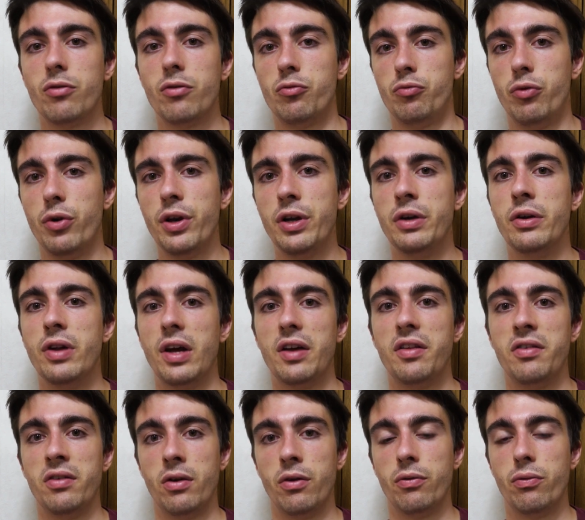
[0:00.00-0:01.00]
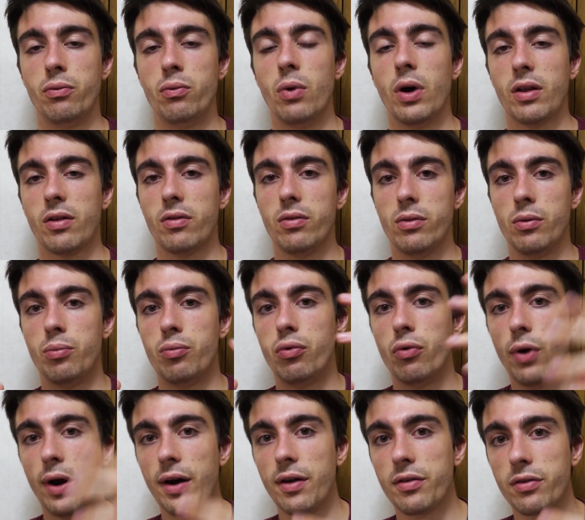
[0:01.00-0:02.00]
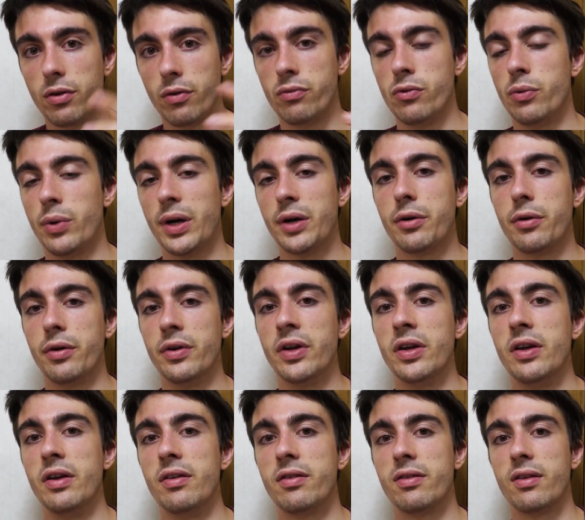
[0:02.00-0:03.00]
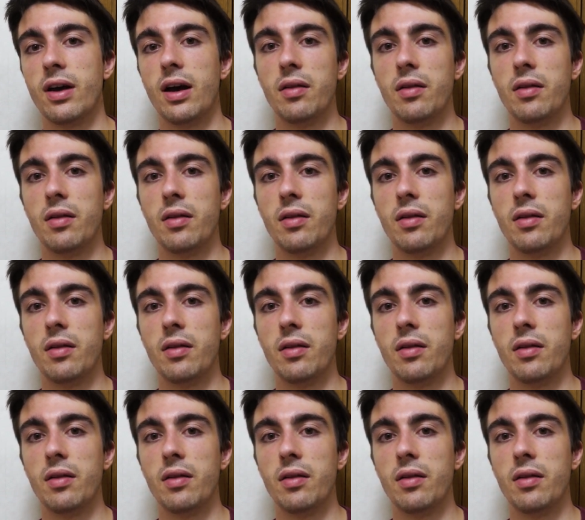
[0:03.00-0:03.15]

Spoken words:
a pretty good idea of what the price of the record is